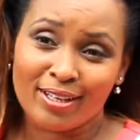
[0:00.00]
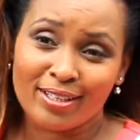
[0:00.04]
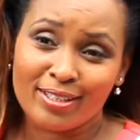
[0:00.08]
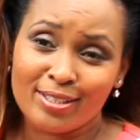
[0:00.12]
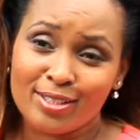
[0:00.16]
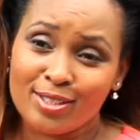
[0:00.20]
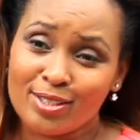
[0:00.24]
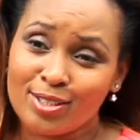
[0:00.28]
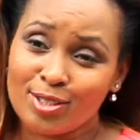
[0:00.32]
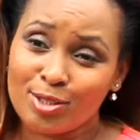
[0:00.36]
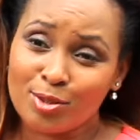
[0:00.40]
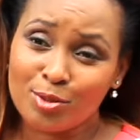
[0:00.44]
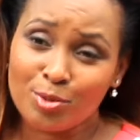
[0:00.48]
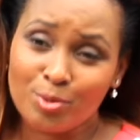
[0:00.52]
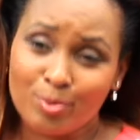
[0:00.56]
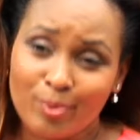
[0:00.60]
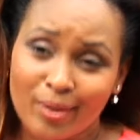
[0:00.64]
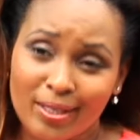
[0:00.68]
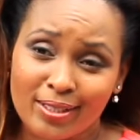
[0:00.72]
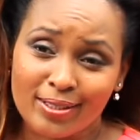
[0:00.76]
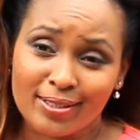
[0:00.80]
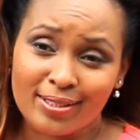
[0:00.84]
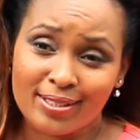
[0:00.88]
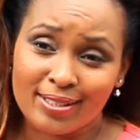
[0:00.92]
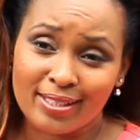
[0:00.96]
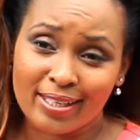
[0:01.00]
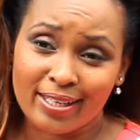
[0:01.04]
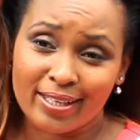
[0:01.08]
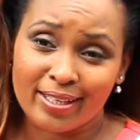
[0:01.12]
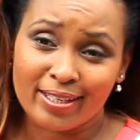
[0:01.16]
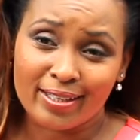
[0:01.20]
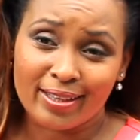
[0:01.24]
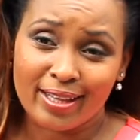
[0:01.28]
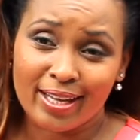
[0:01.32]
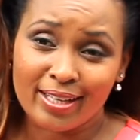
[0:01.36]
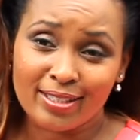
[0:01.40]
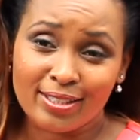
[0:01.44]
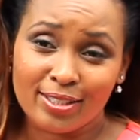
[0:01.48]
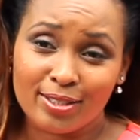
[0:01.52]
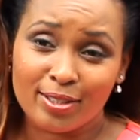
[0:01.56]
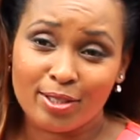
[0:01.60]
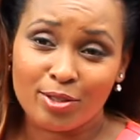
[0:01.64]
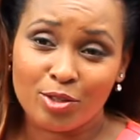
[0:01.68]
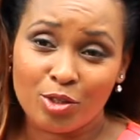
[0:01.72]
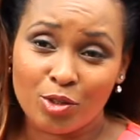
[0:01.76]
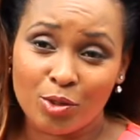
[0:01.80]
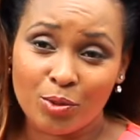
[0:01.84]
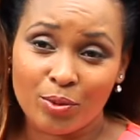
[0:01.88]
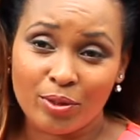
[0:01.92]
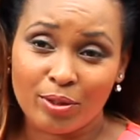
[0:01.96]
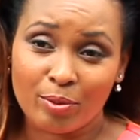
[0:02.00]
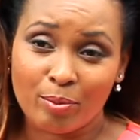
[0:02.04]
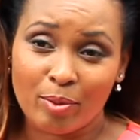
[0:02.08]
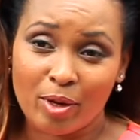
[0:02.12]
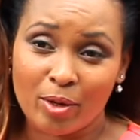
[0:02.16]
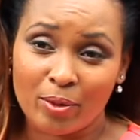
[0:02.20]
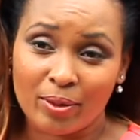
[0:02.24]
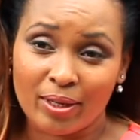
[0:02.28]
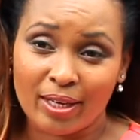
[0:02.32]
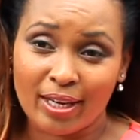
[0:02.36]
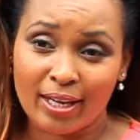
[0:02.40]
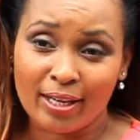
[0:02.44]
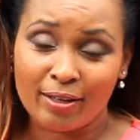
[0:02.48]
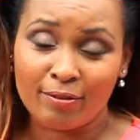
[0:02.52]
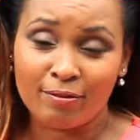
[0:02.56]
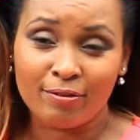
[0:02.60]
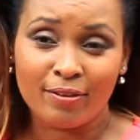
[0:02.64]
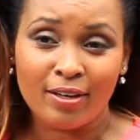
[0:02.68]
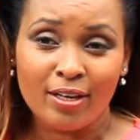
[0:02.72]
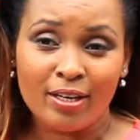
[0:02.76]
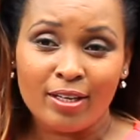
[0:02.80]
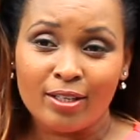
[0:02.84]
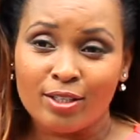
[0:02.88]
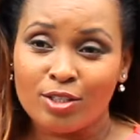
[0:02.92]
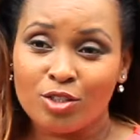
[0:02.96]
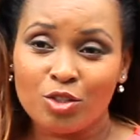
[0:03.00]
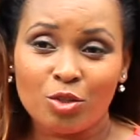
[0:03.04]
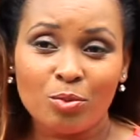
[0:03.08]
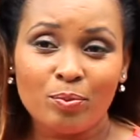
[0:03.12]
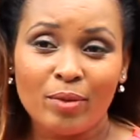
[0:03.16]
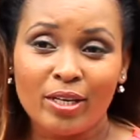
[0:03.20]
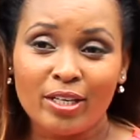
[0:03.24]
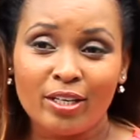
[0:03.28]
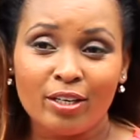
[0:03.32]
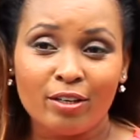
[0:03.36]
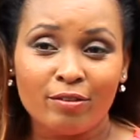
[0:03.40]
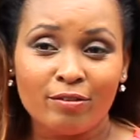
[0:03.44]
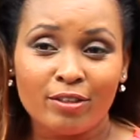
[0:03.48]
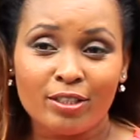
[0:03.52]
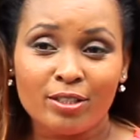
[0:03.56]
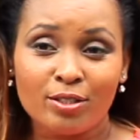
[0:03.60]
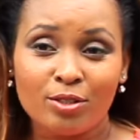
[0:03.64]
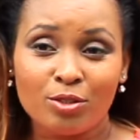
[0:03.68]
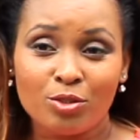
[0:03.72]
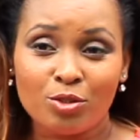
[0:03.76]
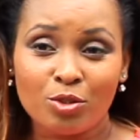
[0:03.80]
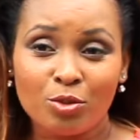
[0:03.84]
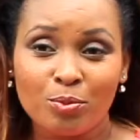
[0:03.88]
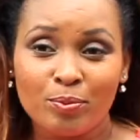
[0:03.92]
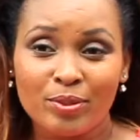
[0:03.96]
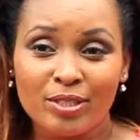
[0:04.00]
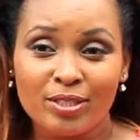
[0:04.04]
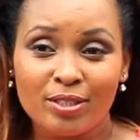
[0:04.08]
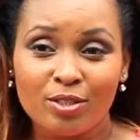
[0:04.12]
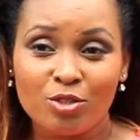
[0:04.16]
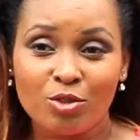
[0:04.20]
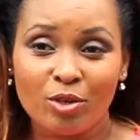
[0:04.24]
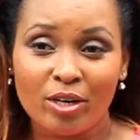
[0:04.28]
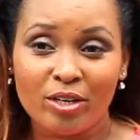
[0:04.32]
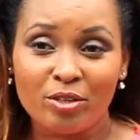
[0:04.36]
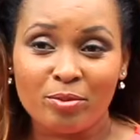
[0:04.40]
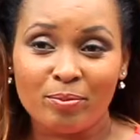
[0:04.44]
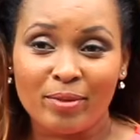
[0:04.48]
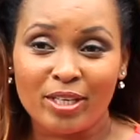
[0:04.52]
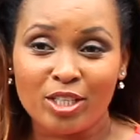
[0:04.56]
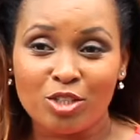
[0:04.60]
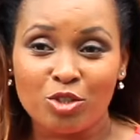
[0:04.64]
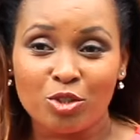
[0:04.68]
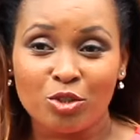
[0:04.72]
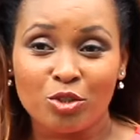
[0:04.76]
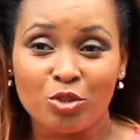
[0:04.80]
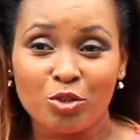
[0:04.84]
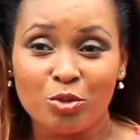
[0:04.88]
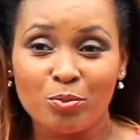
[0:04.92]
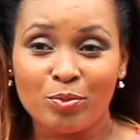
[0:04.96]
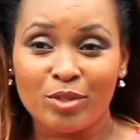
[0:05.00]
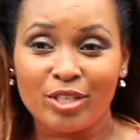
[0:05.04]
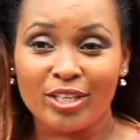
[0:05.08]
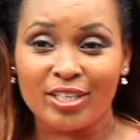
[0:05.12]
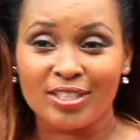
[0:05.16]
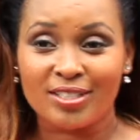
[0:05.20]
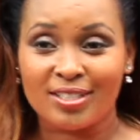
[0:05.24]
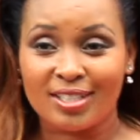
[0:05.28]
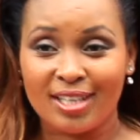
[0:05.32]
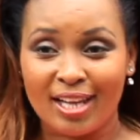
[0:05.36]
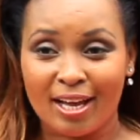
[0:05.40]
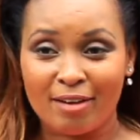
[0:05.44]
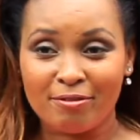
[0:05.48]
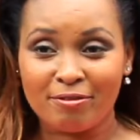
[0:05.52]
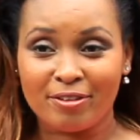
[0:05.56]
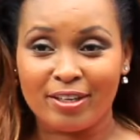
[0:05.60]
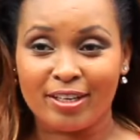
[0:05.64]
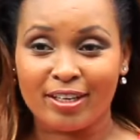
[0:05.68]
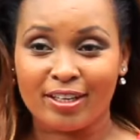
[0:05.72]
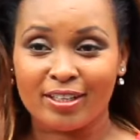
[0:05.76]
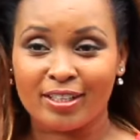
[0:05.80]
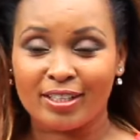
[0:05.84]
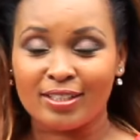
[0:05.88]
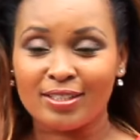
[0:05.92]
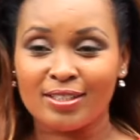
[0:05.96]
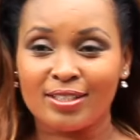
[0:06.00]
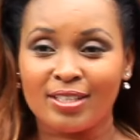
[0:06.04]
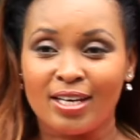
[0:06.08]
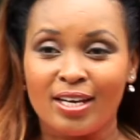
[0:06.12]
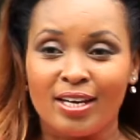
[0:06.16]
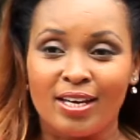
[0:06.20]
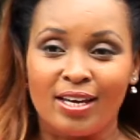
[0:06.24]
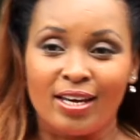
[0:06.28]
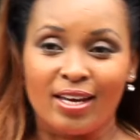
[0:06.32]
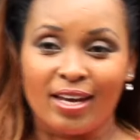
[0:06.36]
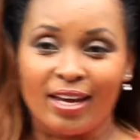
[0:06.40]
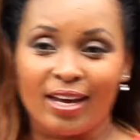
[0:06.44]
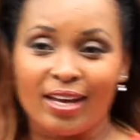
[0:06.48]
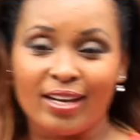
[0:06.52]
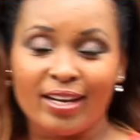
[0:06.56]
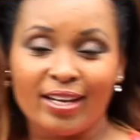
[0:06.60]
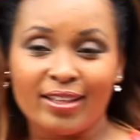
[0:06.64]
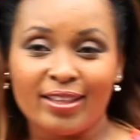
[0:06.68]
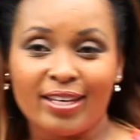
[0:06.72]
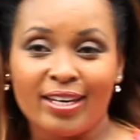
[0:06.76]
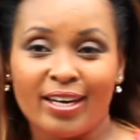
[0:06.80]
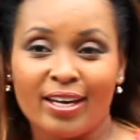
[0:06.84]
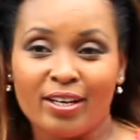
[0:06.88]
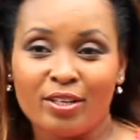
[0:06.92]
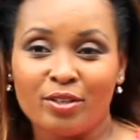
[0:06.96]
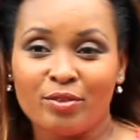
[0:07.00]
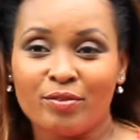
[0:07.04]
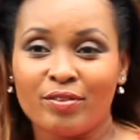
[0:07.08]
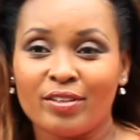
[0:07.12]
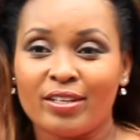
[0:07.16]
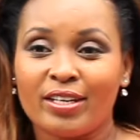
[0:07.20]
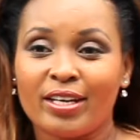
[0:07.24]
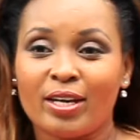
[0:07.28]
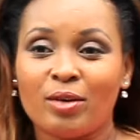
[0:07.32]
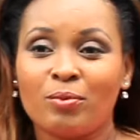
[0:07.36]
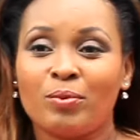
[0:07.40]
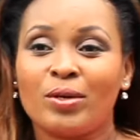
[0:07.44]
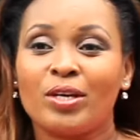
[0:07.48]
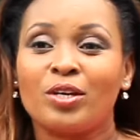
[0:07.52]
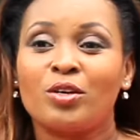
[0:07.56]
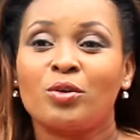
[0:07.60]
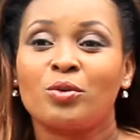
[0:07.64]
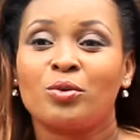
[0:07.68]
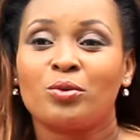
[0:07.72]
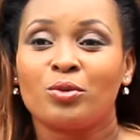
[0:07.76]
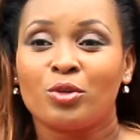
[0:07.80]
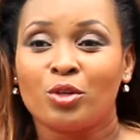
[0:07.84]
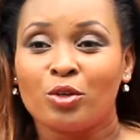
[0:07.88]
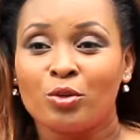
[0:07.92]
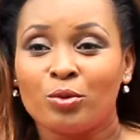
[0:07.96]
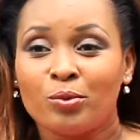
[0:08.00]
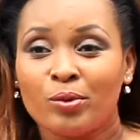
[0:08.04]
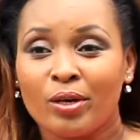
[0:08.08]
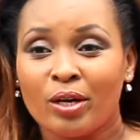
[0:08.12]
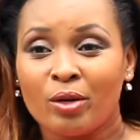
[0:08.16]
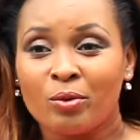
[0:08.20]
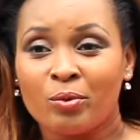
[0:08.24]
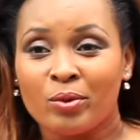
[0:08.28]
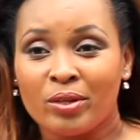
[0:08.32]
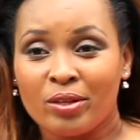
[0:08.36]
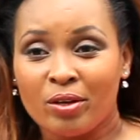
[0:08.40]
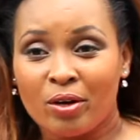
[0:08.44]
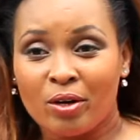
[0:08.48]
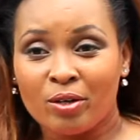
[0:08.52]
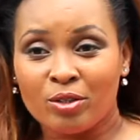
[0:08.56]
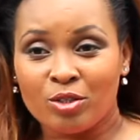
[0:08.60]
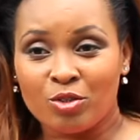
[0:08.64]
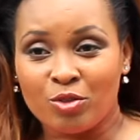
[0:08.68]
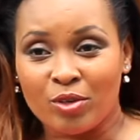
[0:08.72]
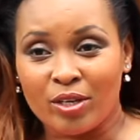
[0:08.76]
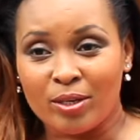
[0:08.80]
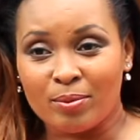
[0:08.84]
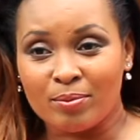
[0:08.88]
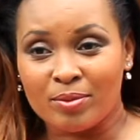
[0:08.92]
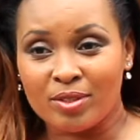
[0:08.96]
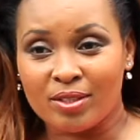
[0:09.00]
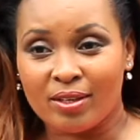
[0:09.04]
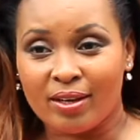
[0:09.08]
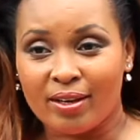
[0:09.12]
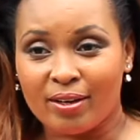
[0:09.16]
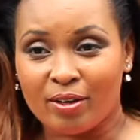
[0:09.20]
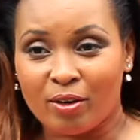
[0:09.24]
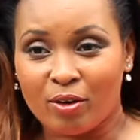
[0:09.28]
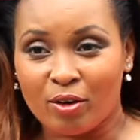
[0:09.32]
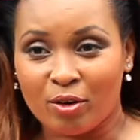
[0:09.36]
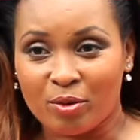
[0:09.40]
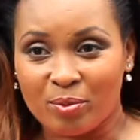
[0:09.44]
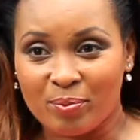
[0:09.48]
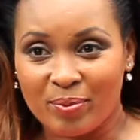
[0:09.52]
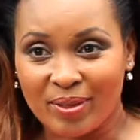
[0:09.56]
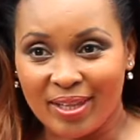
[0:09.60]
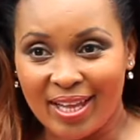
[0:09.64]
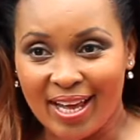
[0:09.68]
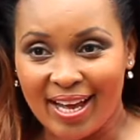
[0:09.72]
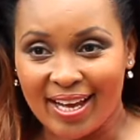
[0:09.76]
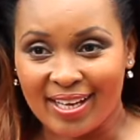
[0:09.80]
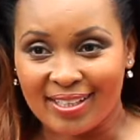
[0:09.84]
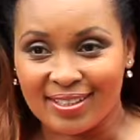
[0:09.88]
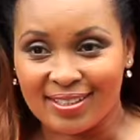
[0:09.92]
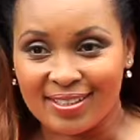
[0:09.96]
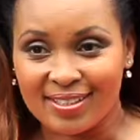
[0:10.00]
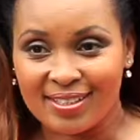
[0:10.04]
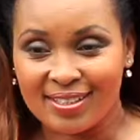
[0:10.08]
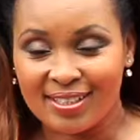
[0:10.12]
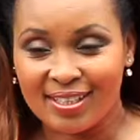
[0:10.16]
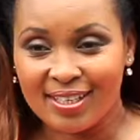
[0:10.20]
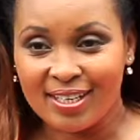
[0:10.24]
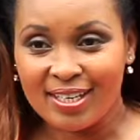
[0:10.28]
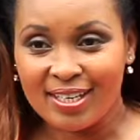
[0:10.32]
that is so well said, and that's the truth about life. So many of us are so busy trying to make sure nobody is laughing at us, and at the end of the day, we go nowhere with our dreams and our plans.